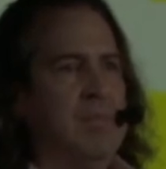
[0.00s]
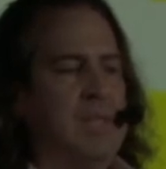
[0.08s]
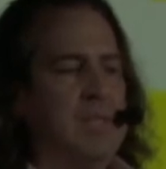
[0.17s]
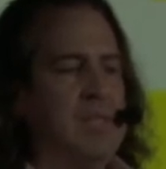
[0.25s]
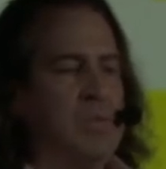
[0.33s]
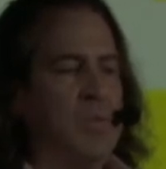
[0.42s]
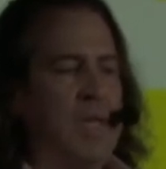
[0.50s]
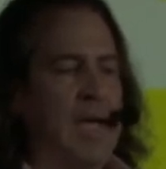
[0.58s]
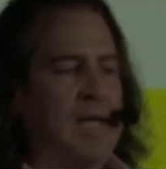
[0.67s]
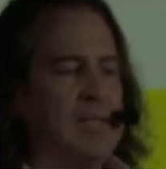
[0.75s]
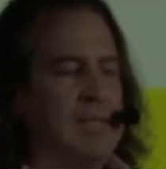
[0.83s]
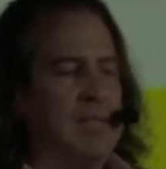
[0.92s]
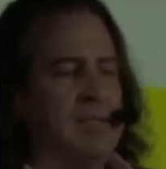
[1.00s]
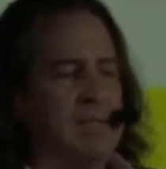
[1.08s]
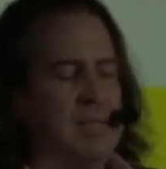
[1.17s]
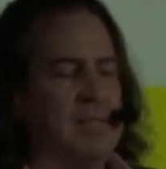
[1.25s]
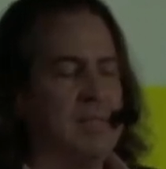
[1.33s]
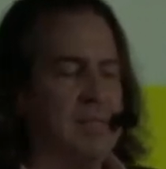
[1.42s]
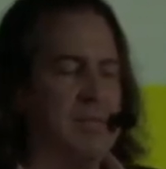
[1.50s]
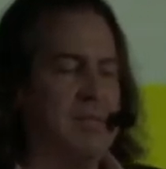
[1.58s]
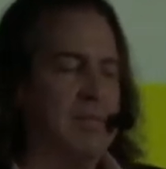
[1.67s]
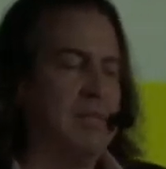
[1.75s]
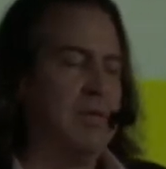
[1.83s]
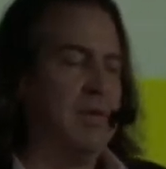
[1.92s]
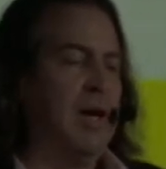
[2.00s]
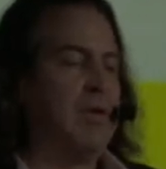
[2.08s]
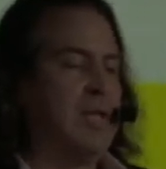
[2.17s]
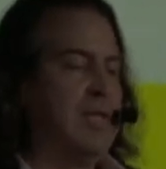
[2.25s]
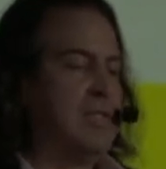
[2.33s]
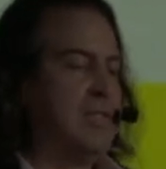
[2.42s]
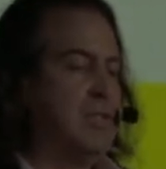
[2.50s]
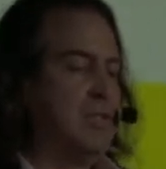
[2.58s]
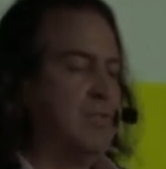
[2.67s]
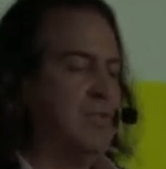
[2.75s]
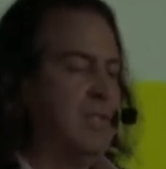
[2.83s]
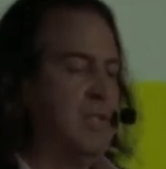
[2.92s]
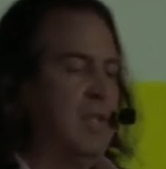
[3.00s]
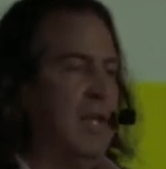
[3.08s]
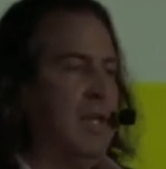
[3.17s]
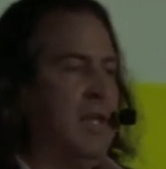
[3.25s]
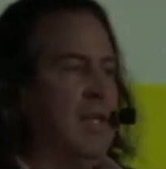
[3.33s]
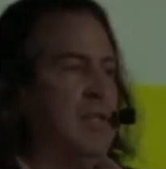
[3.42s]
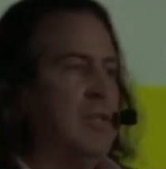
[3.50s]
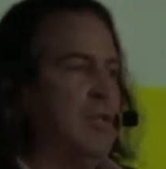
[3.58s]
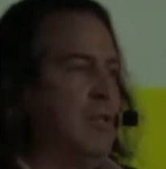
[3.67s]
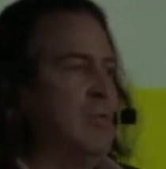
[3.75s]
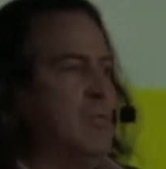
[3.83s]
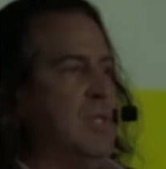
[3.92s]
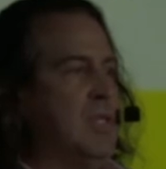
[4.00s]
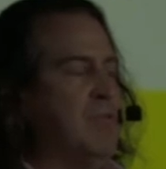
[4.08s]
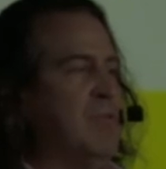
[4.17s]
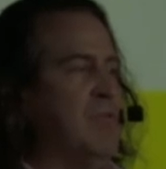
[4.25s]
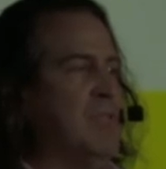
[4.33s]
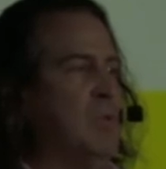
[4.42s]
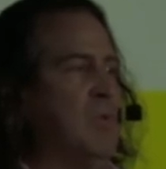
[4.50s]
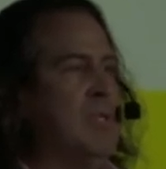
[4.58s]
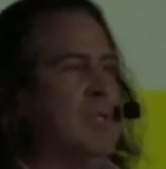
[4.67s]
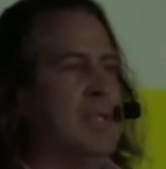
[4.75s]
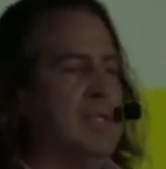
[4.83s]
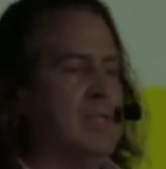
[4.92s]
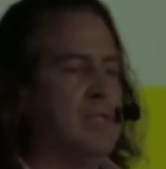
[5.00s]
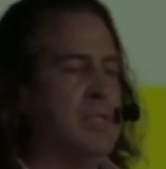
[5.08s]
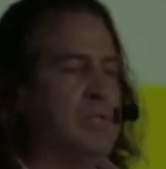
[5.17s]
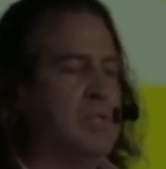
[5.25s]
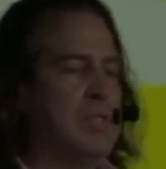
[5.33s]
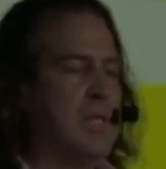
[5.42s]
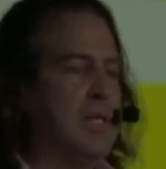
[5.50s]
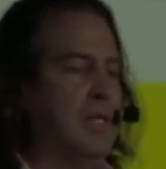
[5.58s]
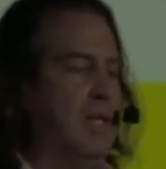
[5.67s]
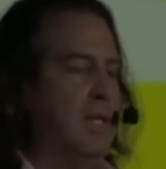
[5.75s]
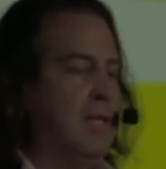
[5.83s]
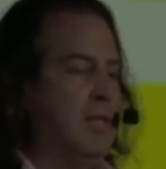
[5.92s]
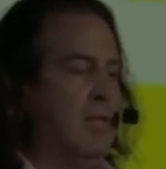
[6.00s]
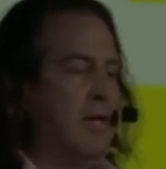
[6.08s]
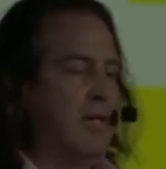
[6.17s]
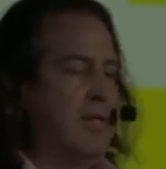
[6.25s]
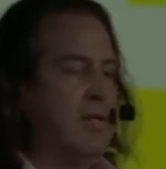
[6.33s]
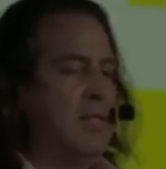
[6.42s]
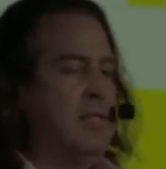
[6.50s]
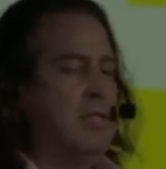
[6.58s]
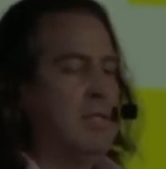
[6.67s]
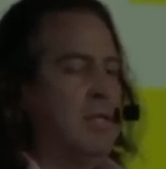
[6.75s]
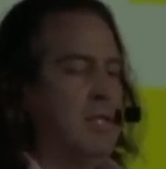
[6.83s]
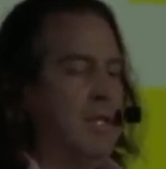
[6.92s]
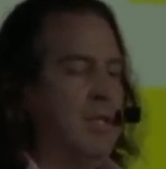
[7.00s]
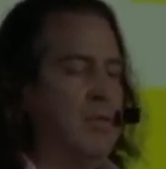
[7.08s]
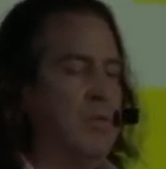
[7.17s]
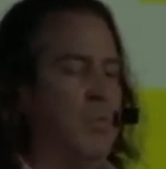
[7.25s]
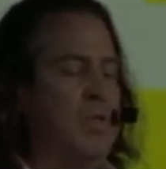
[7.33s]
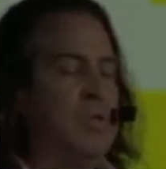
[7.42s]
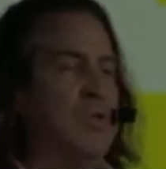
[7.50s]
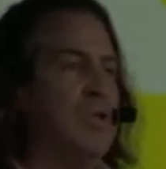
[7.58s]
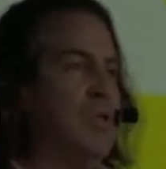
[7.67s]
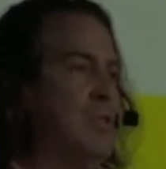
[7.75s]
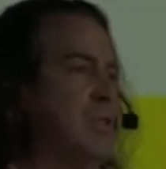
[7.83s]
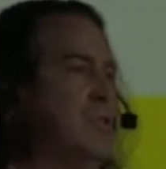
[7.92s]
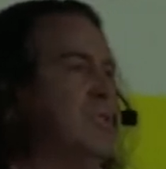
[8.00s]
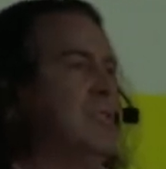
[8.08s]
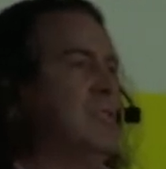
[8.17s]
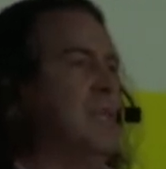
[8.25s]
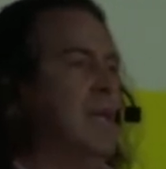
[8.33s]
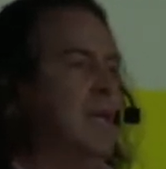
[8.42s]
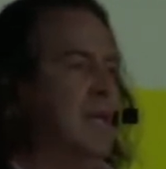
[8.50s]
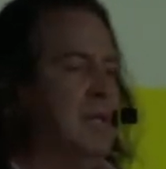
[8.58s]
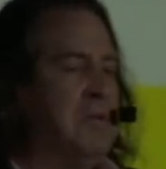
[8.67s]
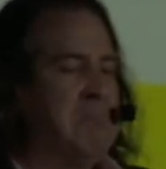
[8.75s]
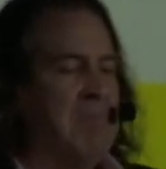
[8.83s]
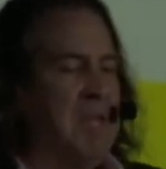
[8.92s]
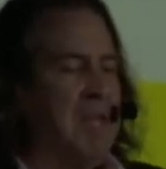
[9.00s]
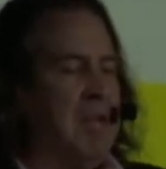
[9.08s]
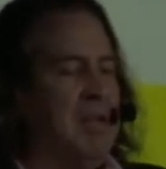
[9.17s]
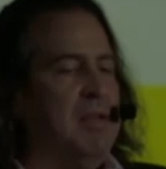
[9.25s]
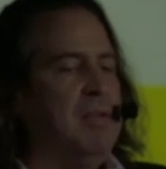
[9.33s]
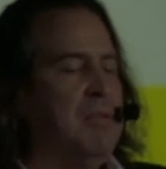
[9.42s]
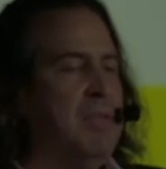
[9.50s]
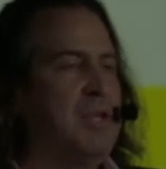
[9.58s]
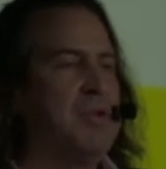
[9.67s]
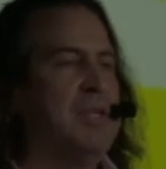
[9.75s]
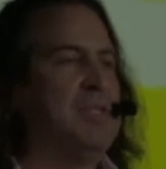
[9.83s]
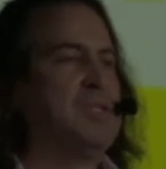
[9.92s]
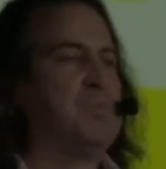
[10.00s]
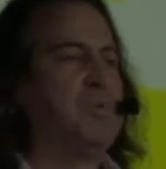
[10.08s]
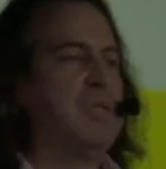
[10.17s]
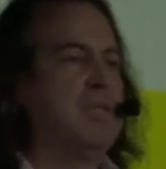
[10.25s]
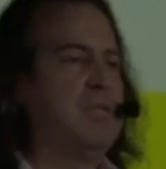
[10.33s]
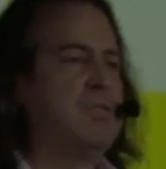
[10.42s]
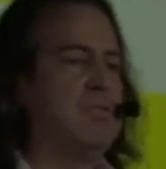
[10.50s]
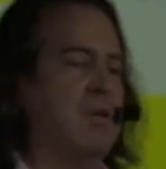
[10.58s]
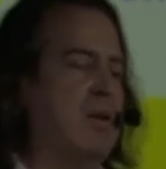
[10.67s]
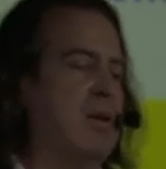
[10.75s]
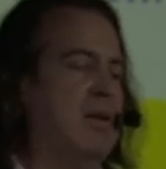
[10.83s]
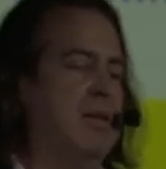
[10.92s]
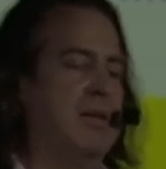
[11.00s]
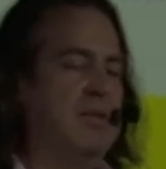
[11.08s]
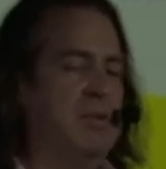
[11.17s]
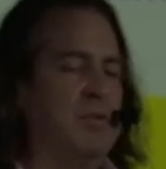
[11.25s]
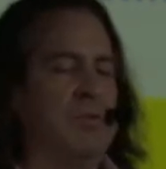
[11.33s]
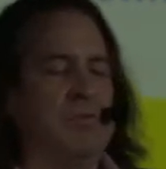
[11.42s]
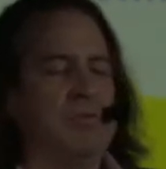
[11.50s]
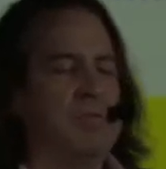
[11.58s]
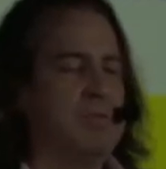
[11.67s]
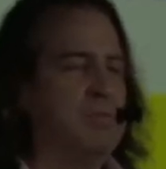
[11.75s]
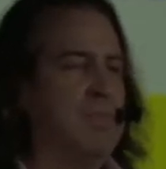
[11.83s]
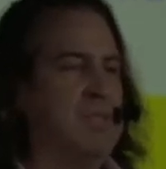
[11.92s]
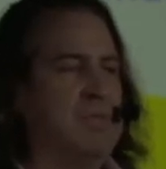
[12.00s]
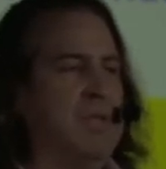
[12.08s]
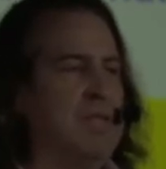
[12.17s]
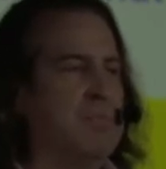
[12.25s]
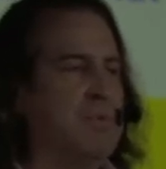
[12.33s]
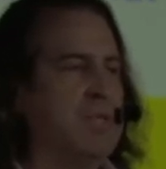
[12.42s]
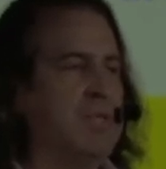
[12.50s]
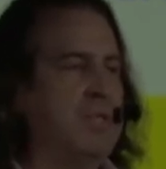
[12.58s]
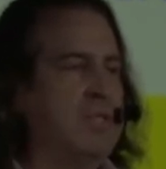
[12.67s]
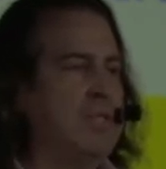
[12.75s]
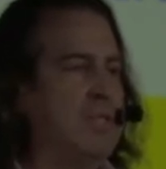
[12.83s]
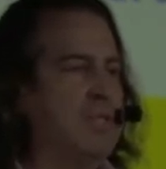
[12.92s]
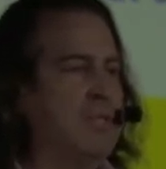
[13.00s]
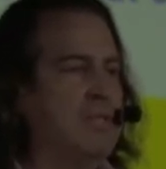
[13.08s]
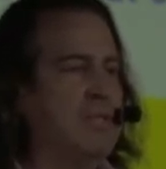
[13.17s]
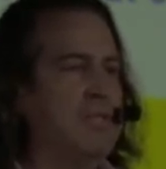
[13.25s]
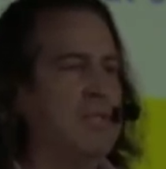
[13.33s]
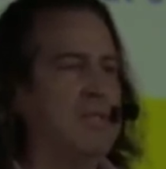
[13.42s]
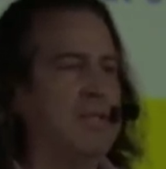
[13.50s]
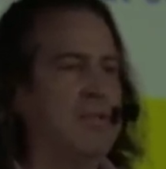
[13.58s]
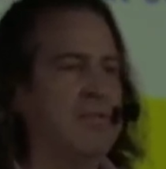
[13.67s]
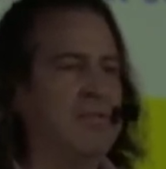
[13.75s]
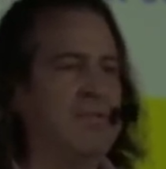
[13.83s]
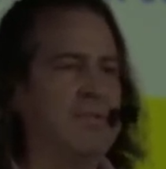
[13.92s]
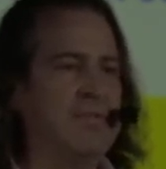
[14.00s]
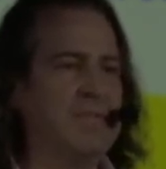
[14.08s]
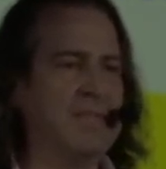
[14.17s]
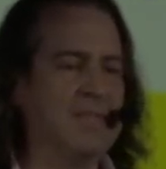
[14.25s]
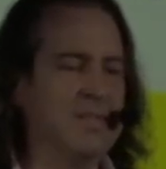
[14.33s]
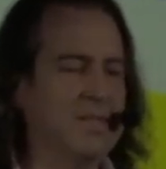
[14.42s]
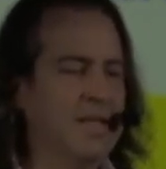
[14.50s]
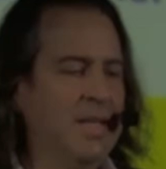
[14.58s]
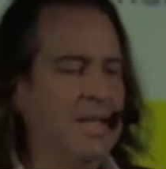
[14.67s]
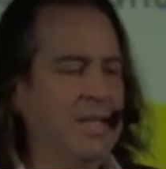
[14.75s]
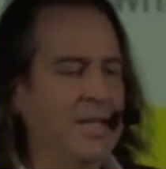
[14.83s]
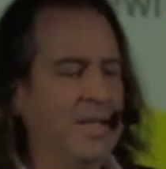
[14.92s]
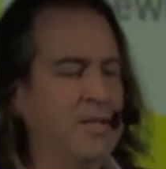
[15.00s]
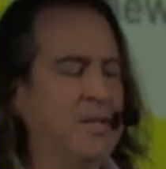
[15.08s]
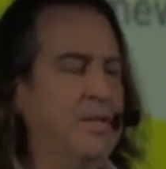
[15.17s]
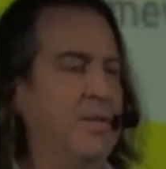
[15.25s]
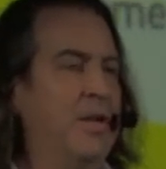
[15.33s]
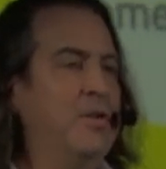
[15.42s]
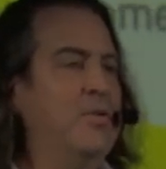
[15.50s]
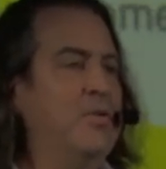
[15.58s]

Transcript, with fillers: because we ask this you know, how connected do you feel? And here we get 51 kids who say, not at all. And what you could do is say, eh, the green's pretty strong. I don't know, it's, it's, that's pretty good, good enough. Uh, and it,